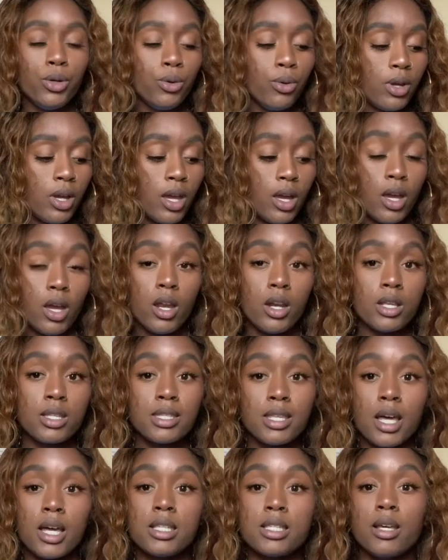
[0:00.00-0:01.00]
you can
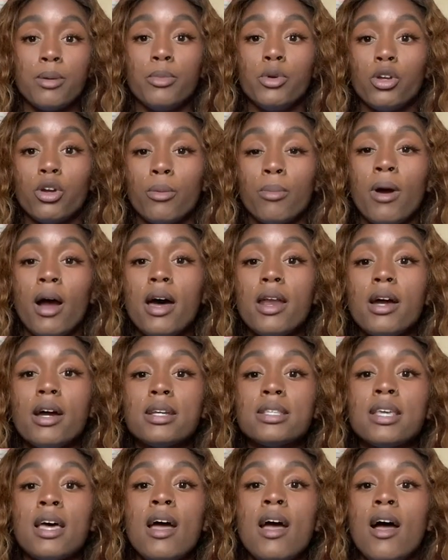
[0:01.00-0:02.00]
assemble your
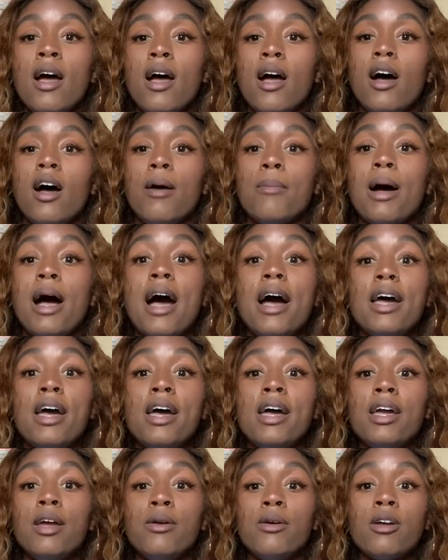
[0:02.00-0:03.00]
products. Um,
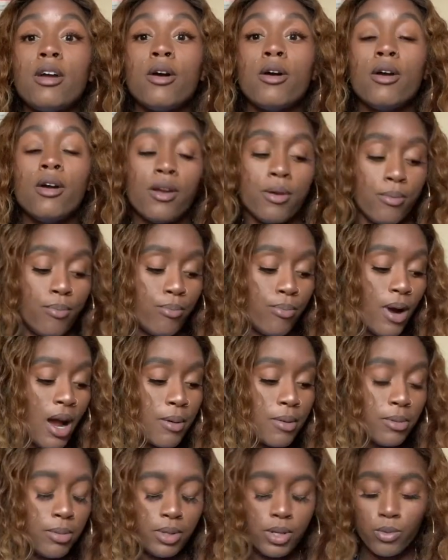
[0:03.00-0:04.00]
I
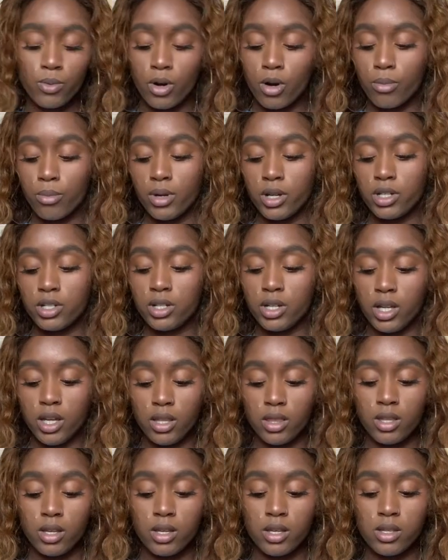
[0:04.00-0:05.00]
probably won't much
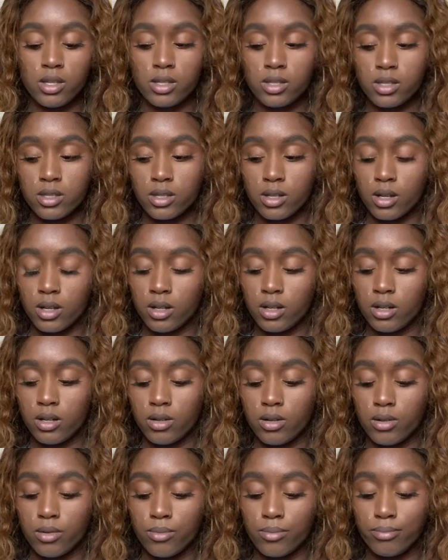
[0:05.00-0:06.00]
need this.
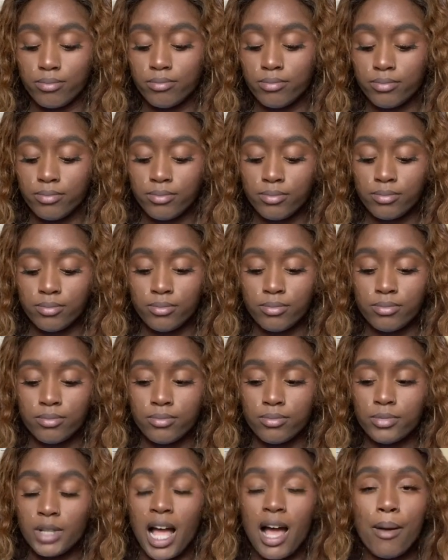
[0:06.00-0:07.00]
Um,
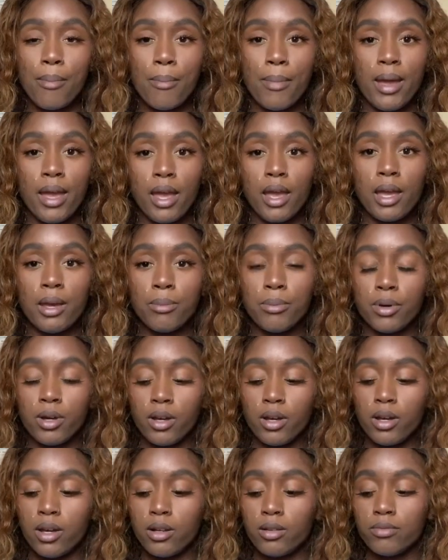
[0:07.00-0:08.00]
I may,
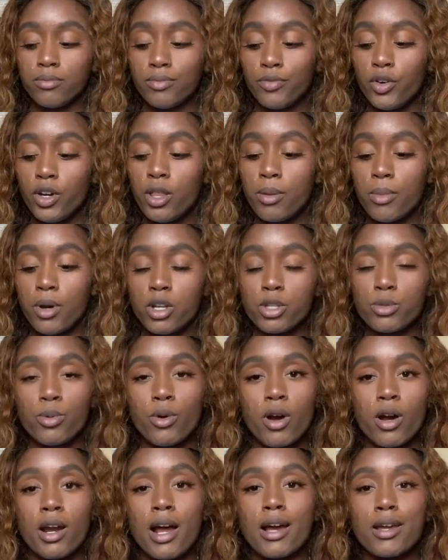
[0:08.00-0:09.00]
but for the most
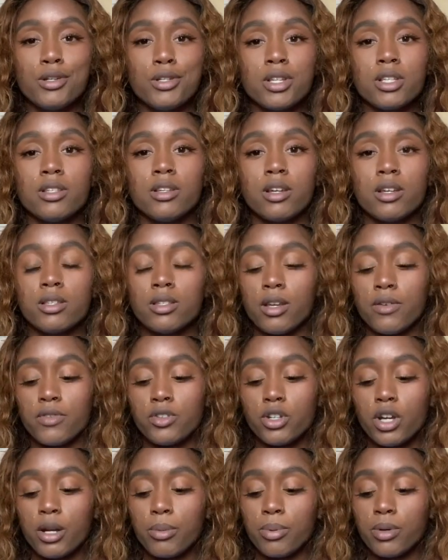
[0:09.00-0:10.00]
part, I can just look at stuff
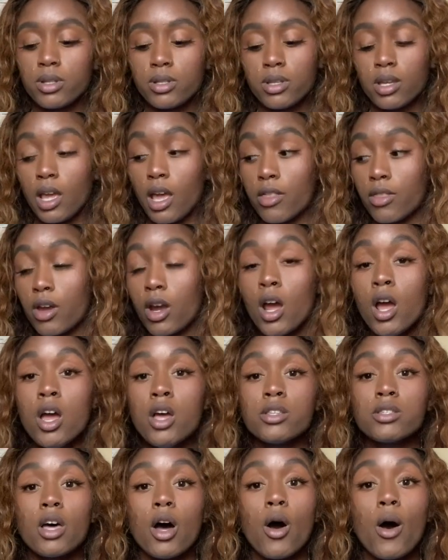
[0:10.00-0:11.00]
and try to put it together.
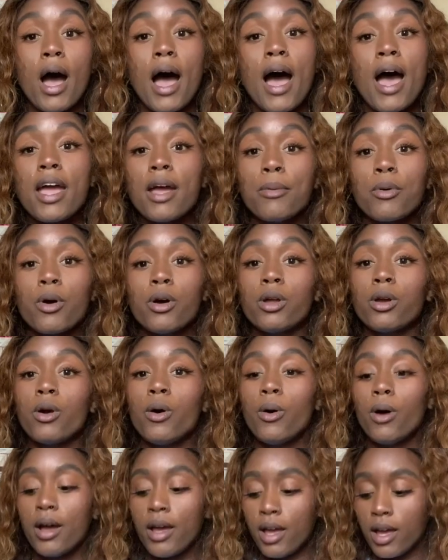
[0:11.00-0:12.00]
So I am gonna
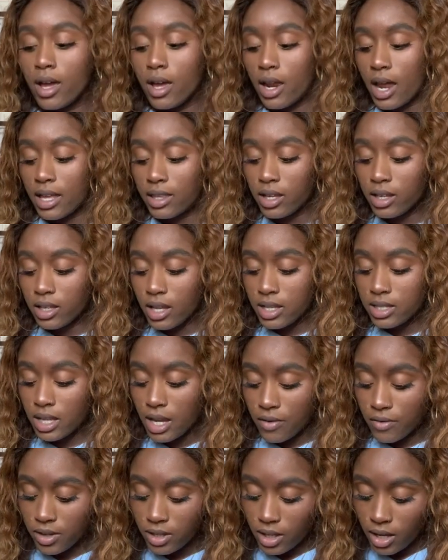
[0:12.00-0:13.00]
go ahead. I think that's
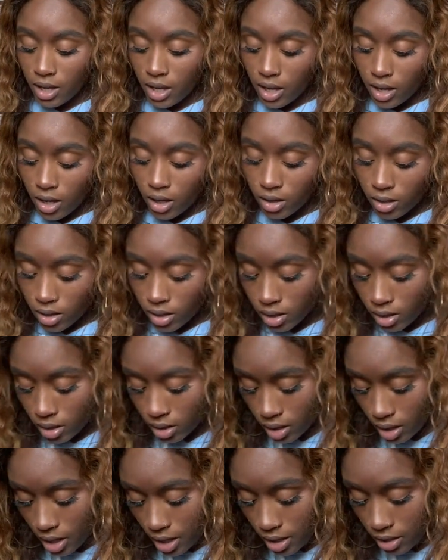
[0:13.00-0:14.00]
everything.
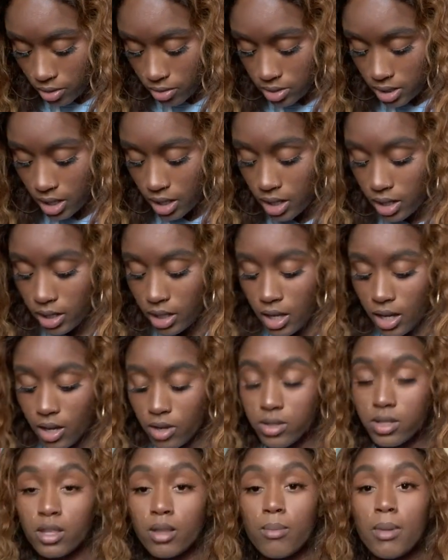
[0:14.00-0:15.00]
Yeah, I don't see anything
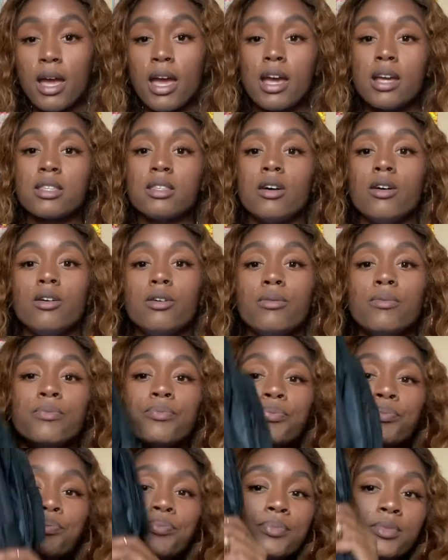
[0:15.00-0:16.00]
else in the bag, so
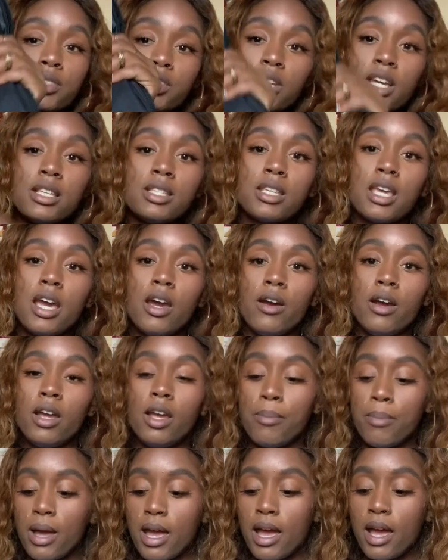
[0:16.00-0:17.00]
just carry
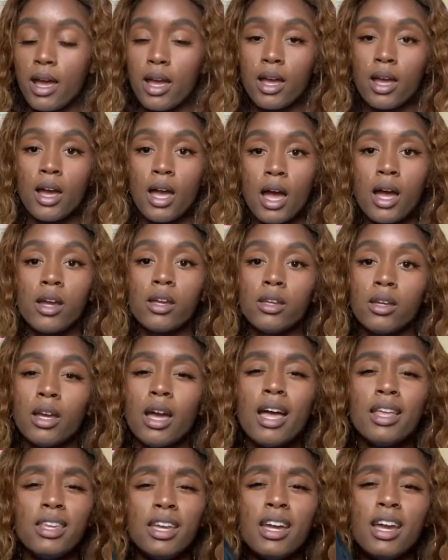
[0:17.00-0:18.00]
it back.
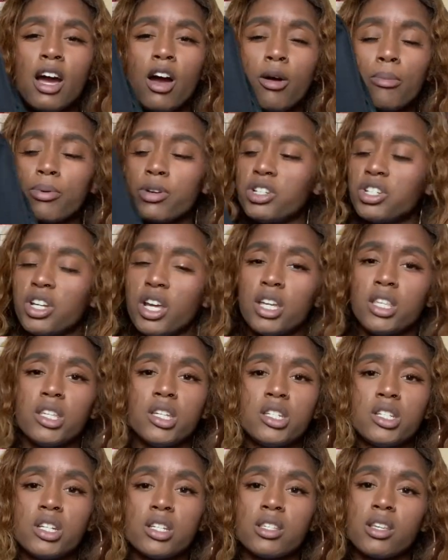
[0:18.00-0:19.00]
I think I'll appreciate
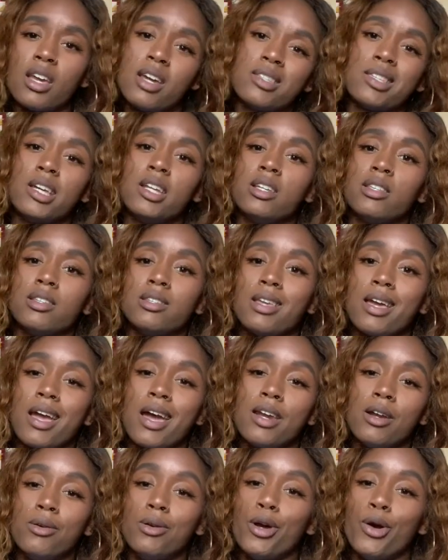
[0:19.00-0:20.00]
this just in case I need to take,
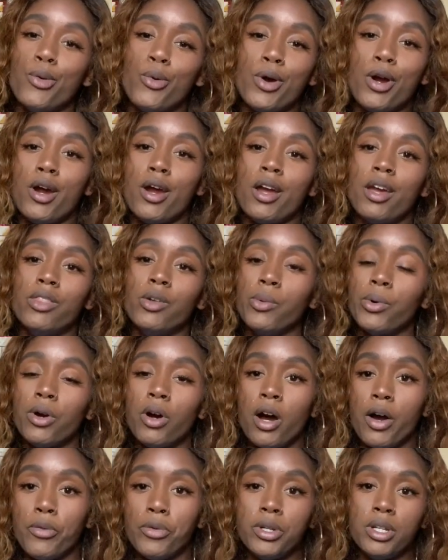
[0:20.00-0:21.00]
I don't know where in the
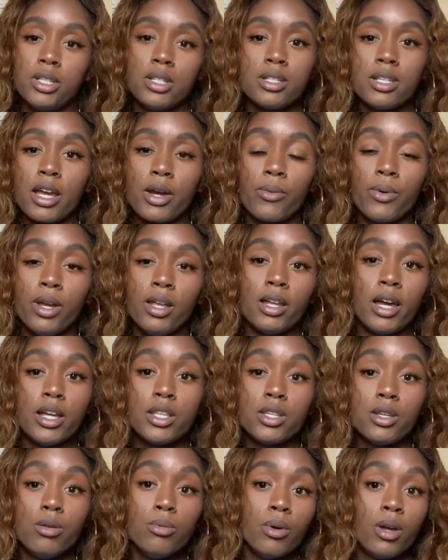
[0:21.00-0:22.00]
world I would need to take a ring
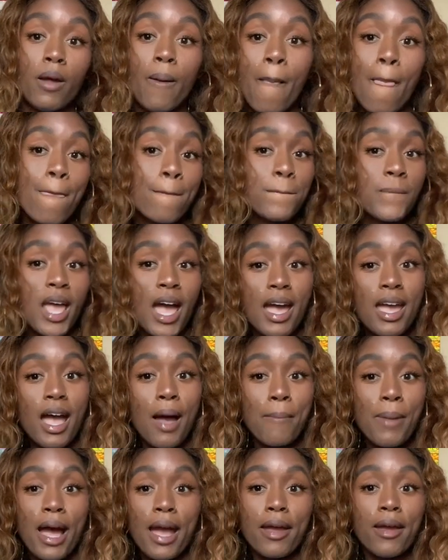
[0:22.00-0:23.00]
light to, but hey,
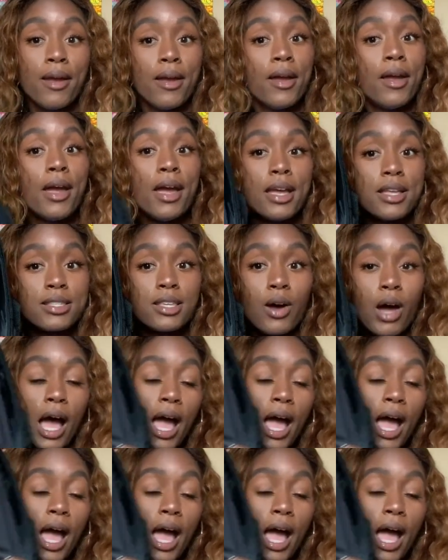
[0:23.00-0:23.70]
I might. And so